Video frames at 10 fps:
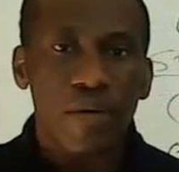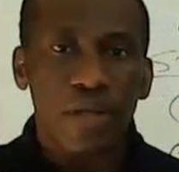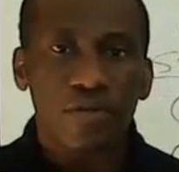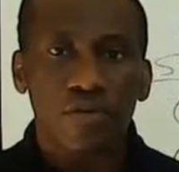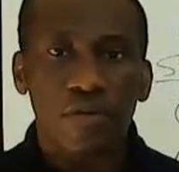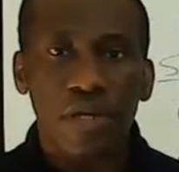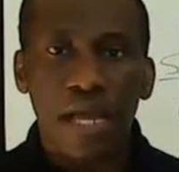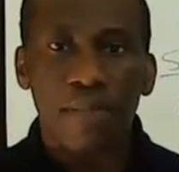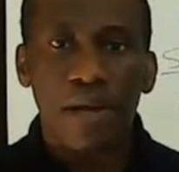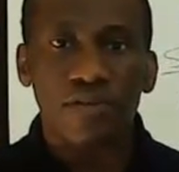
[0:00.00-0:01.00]
I want to talk
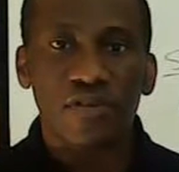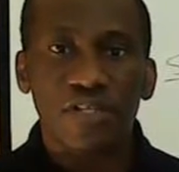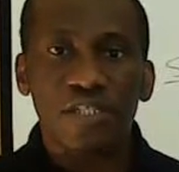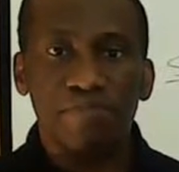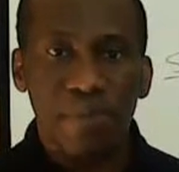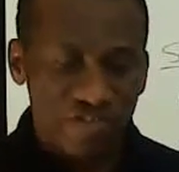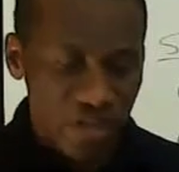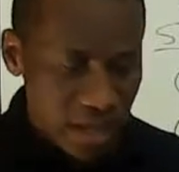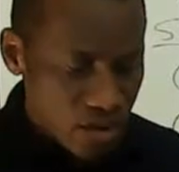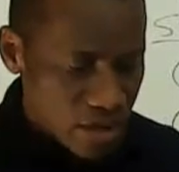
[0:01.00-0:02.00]
about some
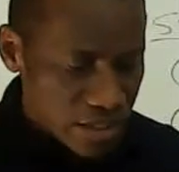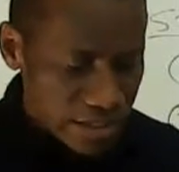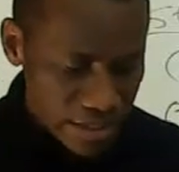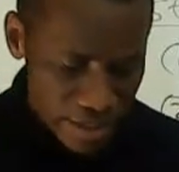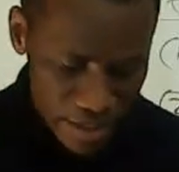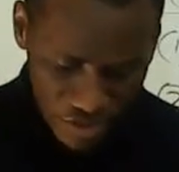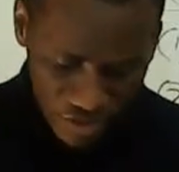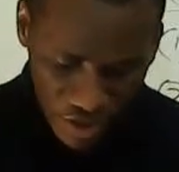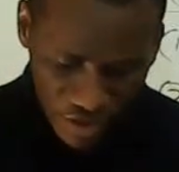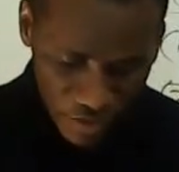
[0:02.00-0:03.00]
special
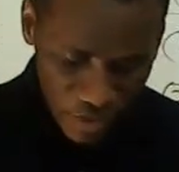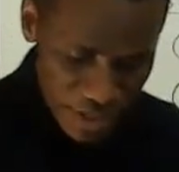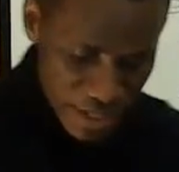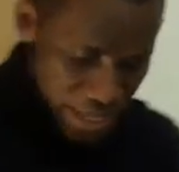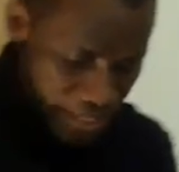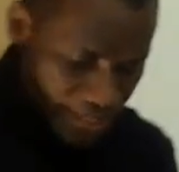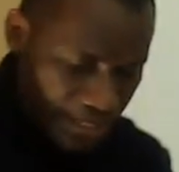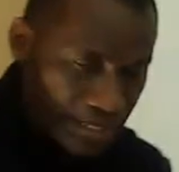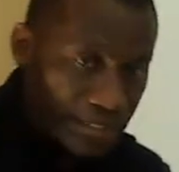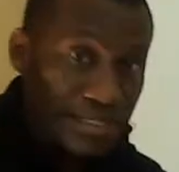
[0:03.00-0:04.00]
considerations with the
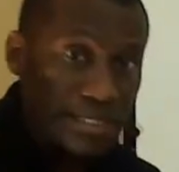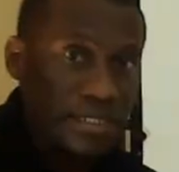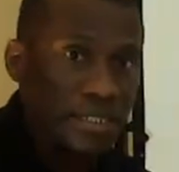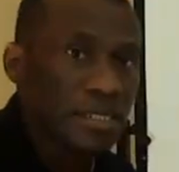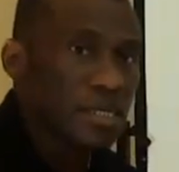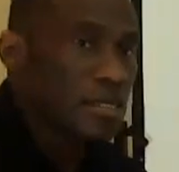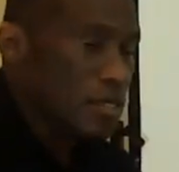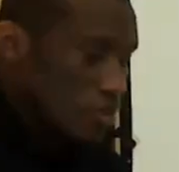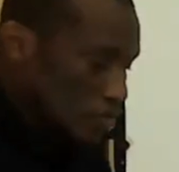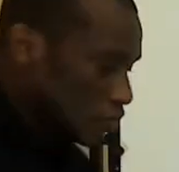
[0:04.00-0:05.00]
AED.
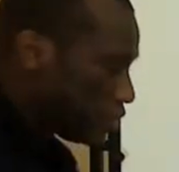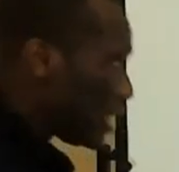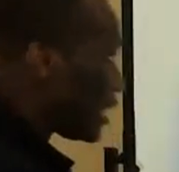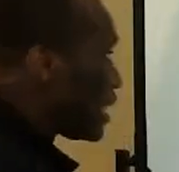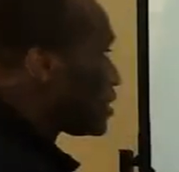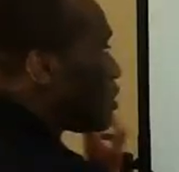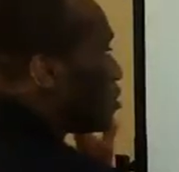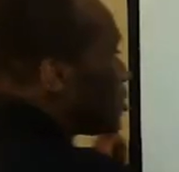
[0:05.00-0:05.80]
So there are some